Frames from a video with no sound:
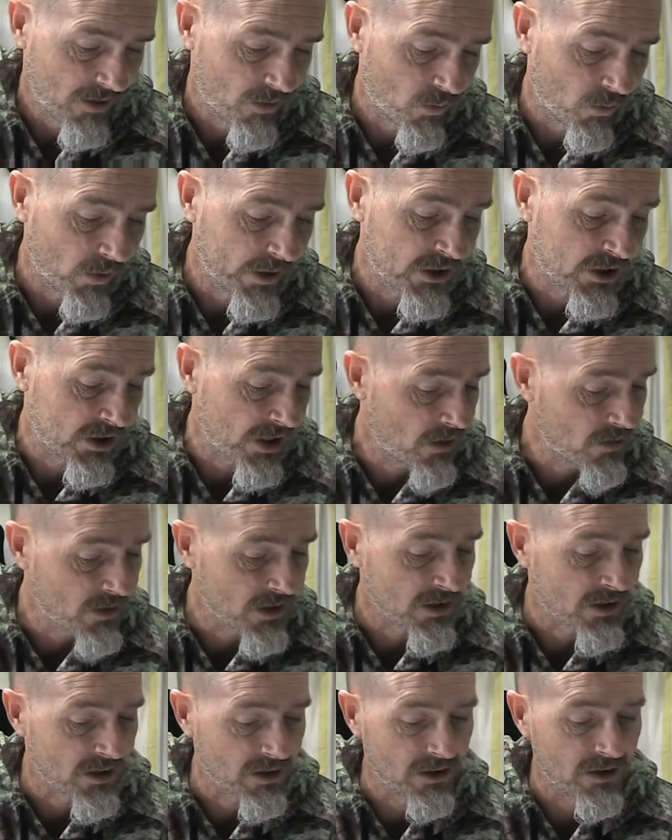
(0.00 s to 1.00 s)
We shall
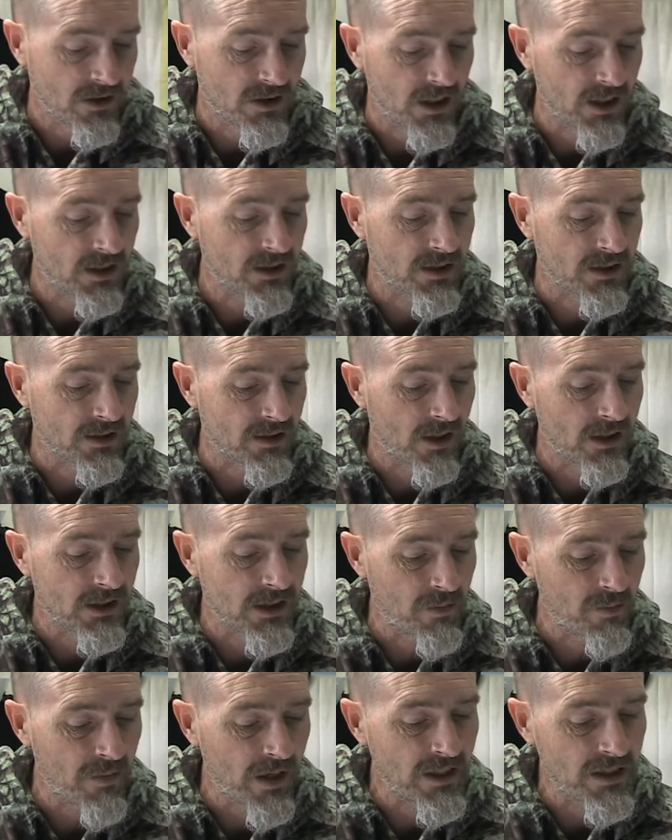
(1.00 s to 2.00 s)
continue to exercise
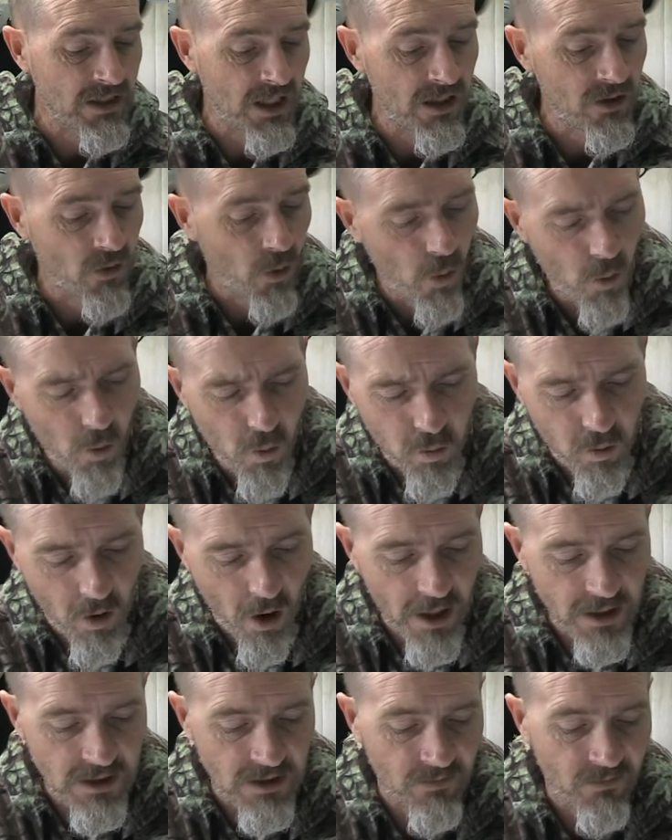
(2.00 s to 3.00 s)
and maintain all
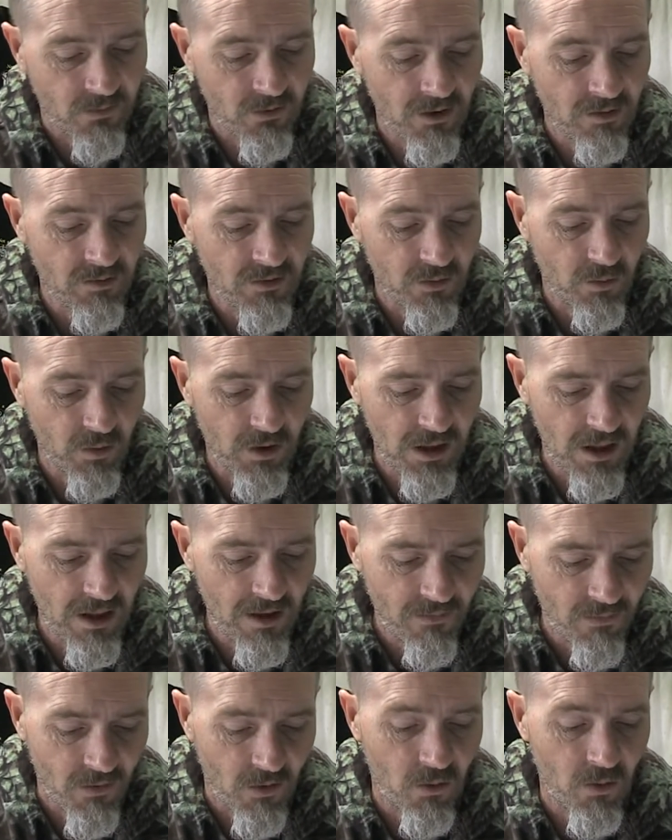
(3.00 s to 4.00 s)
rights affirmed
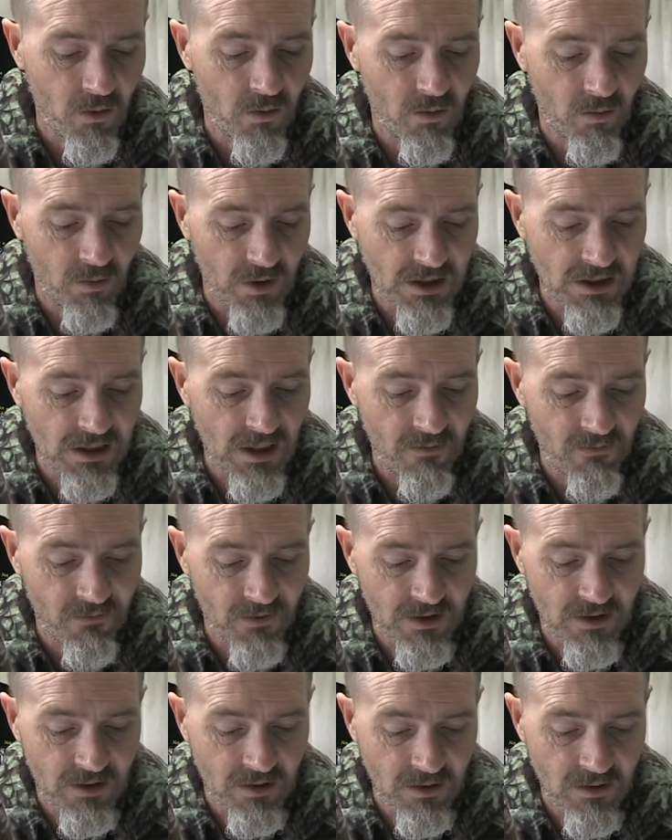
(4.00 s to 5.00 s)
whenever we see
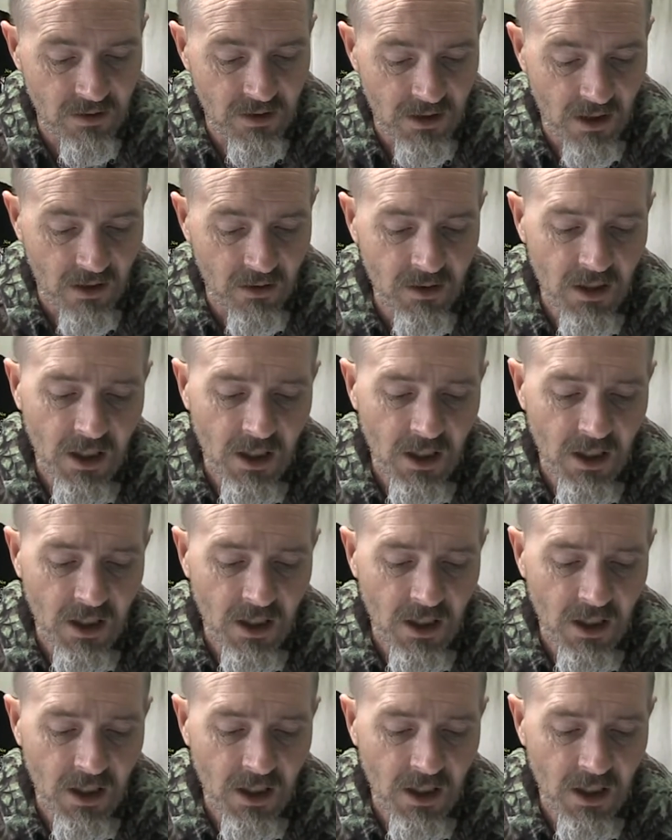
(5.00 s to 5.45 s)
fit to do so,